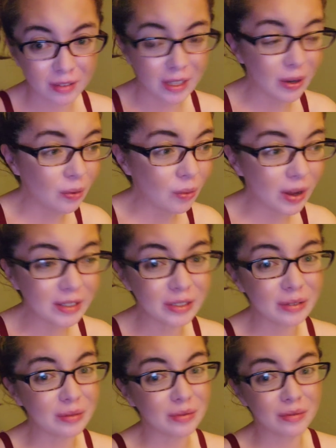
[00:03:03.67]
They don't want
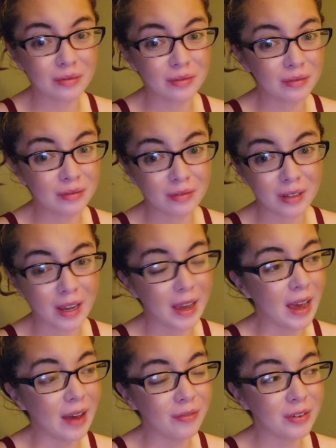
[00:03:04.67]
to.
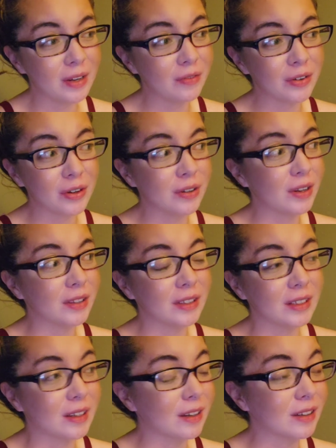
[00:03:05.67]
I haven't even heard
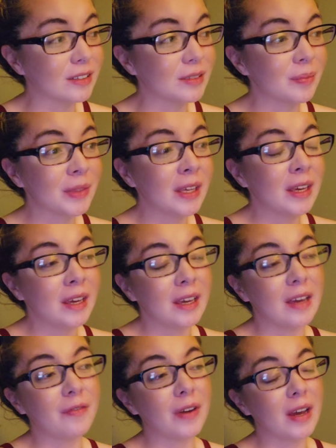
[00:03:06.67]
nothing cuz
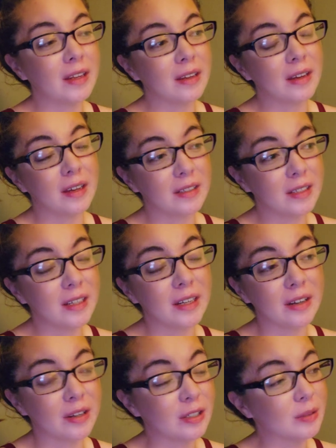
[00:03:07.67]
if I, I did
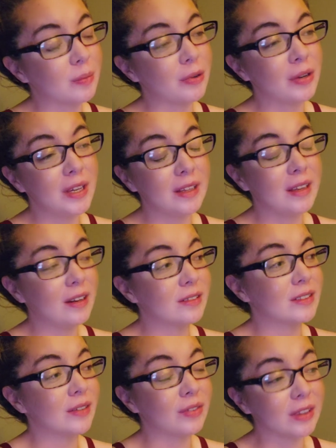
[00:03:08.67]
hear cuz Marie
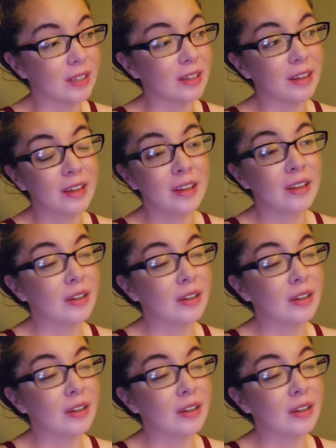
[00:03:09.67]
hears everything.